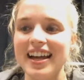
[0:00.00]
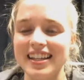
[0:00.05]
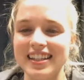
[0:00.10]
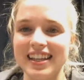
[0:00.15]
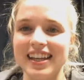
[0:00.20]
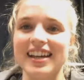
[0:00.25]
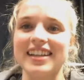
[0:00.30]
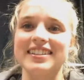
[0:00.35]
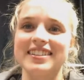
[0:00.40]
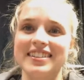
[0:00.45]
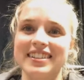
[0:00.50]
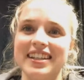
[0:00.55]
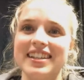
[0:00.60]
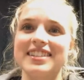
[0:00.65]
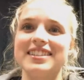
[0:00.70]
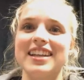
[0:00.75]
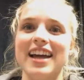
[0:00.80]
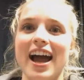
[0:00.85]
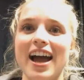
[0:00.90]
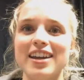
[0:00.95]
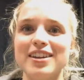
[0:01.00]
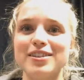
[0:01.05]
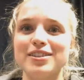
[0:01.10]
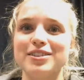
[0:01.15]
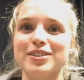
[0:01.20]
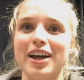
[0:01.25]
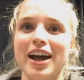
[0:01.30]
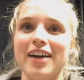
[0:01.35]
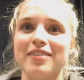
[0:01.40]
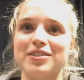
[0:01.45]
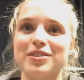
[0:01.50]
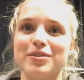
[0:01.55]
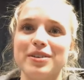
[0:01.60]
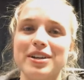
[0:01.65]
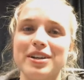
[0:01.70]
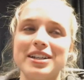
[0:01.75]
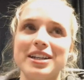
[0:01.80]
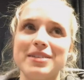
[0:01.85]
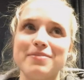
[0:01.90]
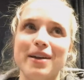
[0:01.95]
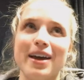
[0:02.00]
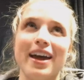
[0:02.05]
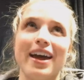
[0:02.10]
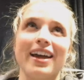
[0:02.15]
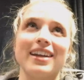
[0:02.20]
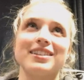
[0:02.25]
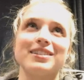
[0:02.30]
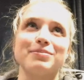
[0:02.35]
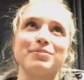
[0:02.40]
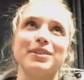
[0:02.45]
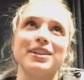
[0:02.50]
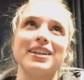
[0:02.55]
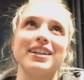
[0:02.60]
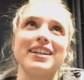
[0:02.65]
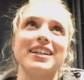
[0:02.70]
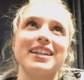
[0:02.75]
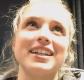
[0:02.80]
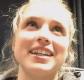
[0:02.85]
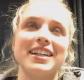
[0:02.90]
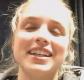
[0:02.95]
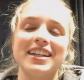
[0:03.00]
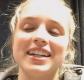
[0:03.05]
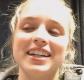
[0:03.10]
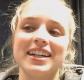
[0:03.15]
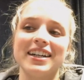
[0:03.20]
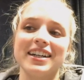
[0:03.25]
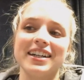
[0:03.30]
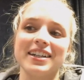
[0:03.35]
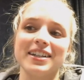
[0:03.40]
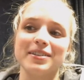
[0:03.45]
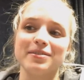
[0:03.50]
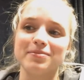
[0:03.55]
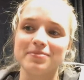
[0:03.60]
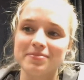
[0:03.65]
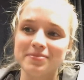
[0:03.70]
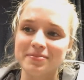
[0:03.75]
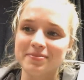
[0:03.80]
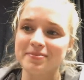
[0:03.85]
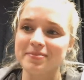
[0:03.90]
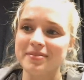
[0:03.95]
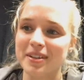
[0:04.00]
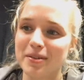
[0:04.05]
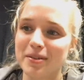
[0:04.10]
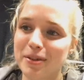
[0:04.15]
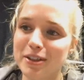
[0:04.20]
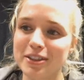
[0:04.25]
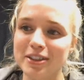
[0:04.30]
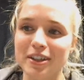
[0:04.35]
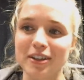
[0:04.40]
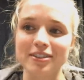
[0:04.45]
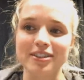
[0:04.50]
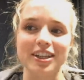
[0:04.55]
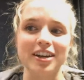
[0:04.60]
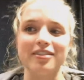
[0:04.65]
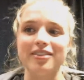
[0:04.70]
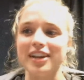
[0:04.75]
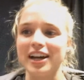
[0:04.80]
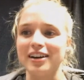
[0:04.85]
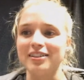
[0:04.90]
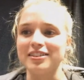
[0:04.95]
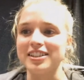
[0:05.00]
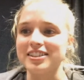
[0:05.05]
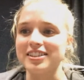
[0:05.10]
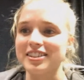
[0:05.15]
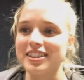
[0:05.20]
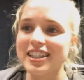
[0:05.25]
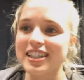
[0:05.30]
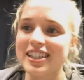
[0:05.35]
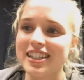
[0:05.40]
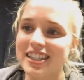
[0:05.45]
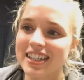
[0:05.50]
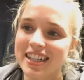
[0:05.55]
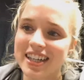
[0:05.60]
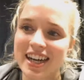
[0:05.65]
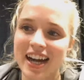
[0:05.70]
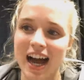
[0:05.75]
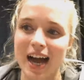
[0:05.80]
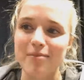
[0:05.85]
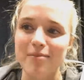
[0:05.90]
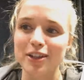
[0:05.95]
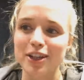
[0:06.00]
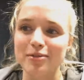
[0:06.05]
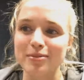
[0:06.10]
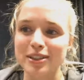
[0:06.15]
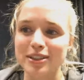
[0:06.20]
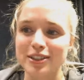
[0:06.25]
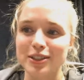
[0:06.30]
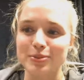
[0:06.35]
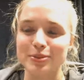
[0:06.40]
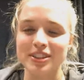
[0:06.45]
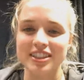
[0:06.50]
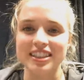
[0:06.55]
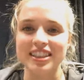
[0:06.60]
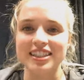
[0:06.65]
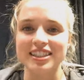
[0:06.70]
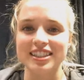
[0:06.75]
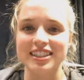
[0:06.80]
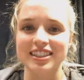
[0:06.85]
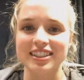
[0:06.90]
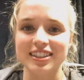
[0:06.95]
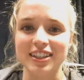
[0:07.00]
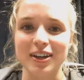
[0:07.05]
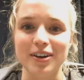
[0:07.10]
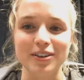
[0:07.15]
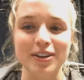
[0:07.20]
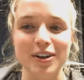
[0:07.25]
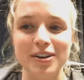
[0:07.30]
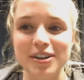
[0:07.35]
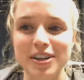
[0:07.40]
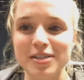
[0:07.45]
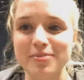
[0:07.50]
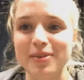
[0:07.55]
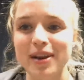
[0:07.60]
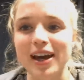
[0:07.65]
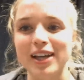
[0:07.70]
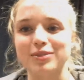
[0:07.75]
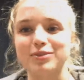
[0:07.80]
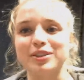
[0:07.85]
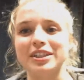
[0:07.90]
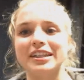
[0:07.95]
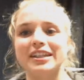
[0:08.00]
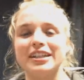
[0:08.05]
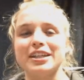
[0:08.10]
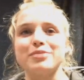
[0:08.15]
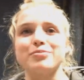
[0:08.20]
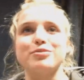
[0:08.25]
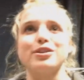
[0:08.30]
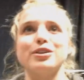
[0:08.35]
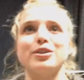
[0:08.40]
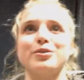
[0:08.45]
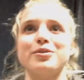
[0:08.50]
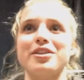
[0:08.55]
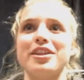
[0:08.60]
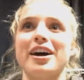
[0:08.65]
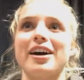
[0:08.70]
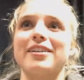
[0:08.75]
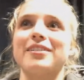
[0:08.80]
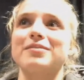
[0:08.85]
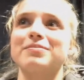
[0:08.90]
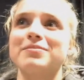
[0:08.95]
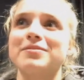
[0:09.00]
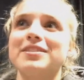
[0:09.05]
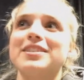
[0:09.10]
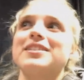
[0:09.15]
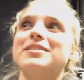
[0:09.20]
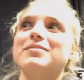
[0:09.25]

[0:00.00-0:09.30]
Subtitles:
Yes, I used to have knee pads, but we're just going to tough it out this year. I'm a little bit superstitious, so no knee pads. We're going to keep rolling without them.